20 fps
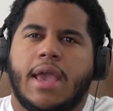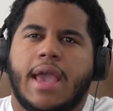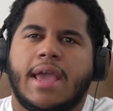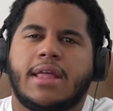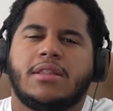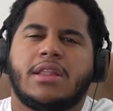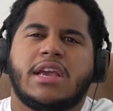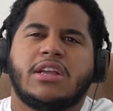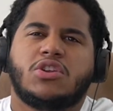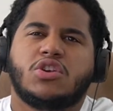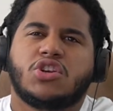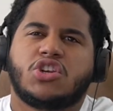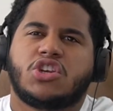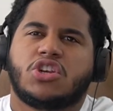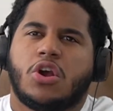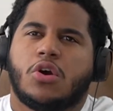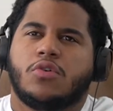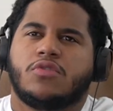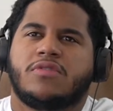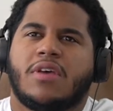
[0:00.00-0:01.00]
And it just
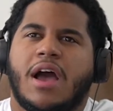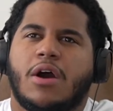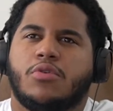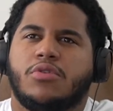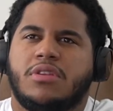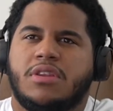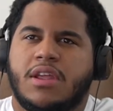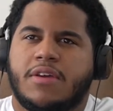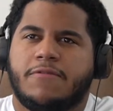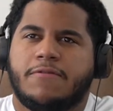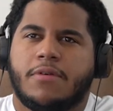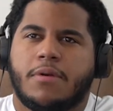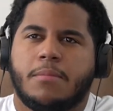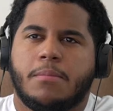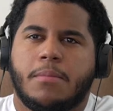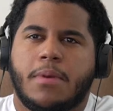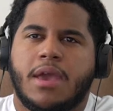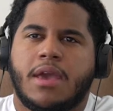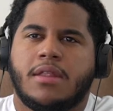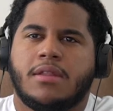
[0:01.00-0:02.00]
shows how
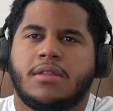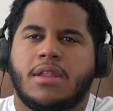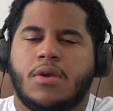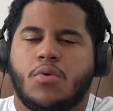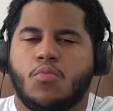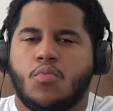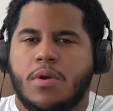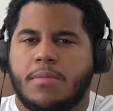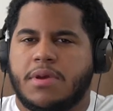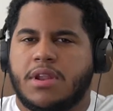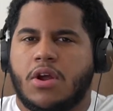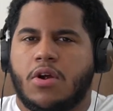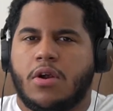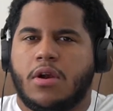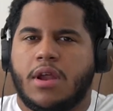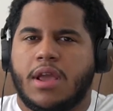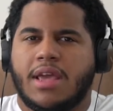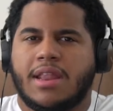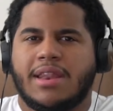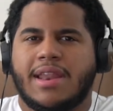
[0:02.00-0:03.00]
different men and women
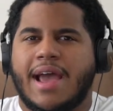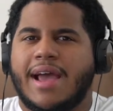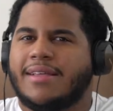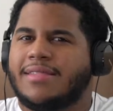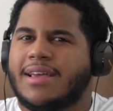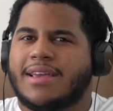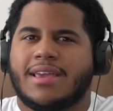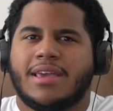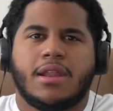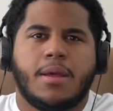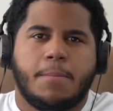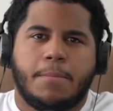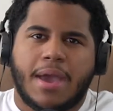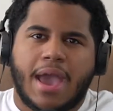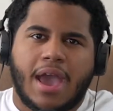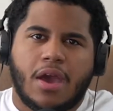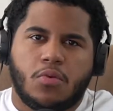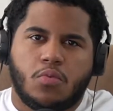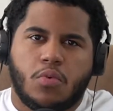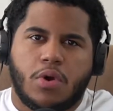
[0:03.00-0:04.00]
are, and not like in a
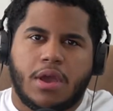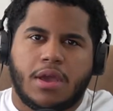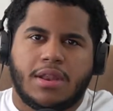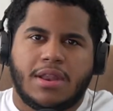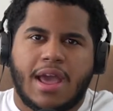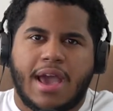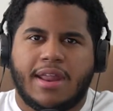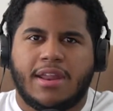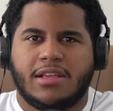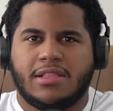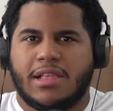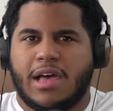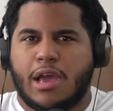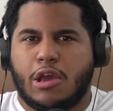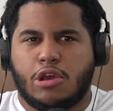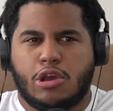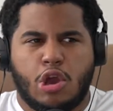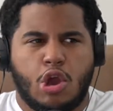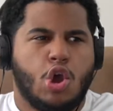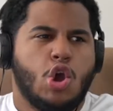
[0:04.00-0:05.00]
bad way, not in
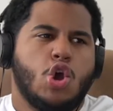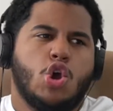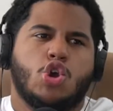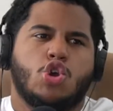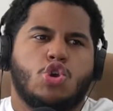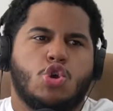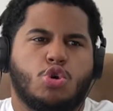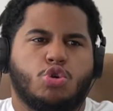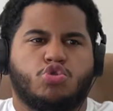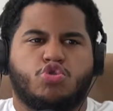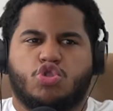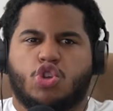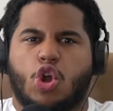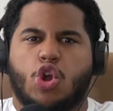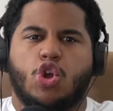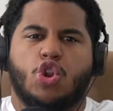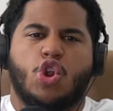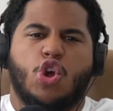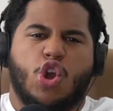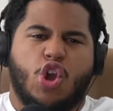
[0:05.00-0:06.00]
like, you
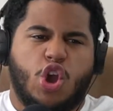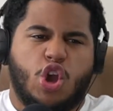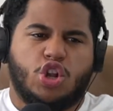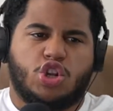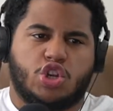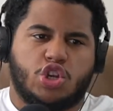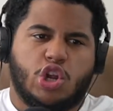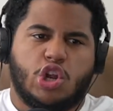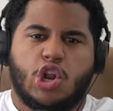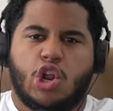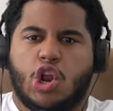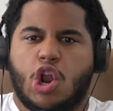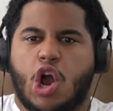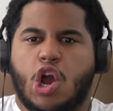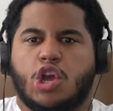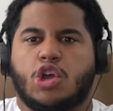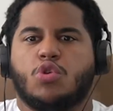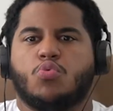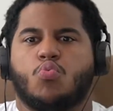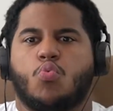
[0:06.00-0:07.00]
stay in the kitchen and
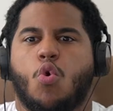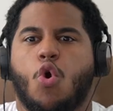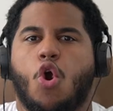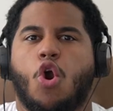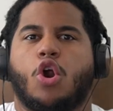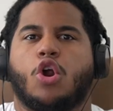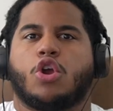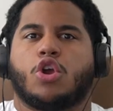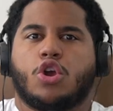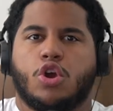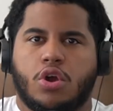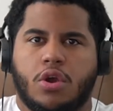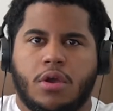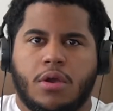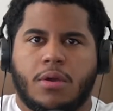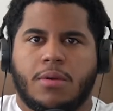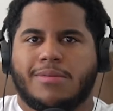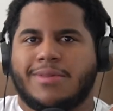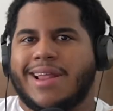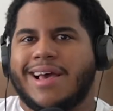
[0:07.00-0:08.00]
I work.
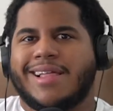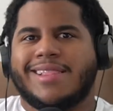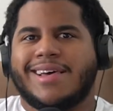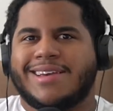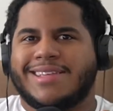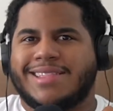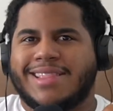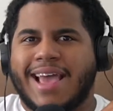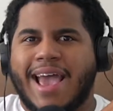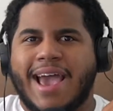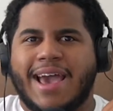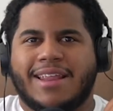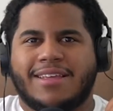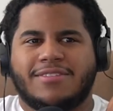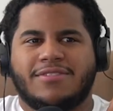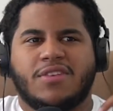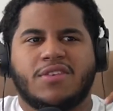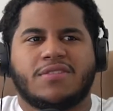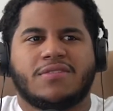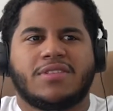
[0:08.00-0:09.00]
Not like that.
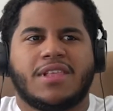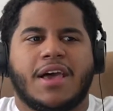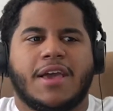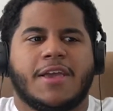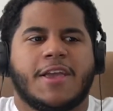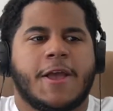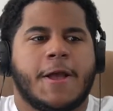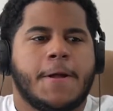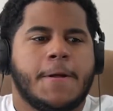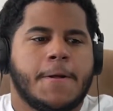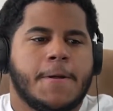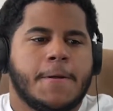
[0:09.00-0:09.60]
It's just like